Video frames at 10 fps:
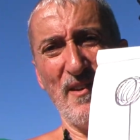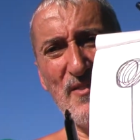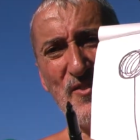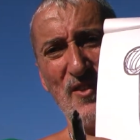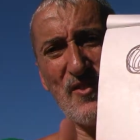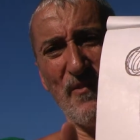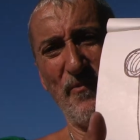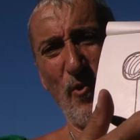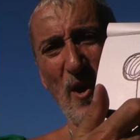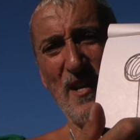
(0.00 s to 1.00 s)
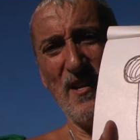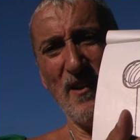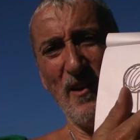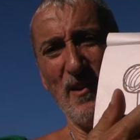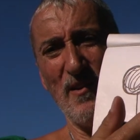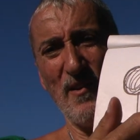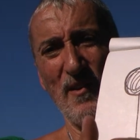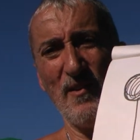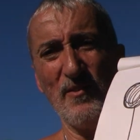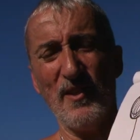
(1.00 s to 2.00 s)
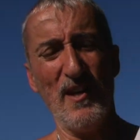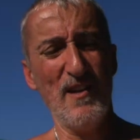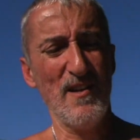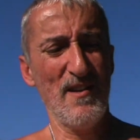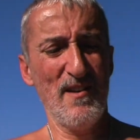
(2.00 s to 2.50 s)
It's just a void here, okay?